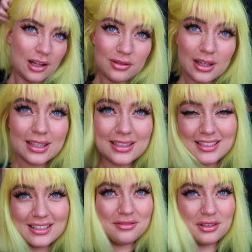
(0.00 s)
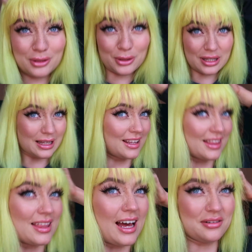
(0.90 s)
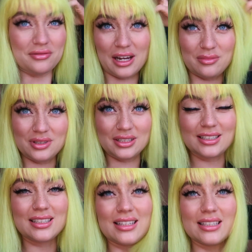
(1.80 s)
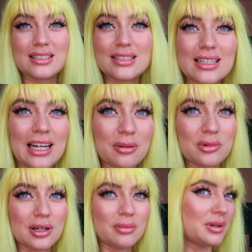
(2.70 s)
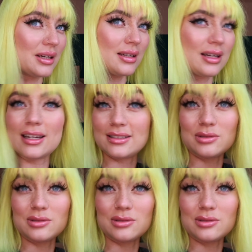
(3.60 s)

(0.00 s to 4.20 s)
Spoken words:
I feel like it doesn't even look that vibrant in this camera, but I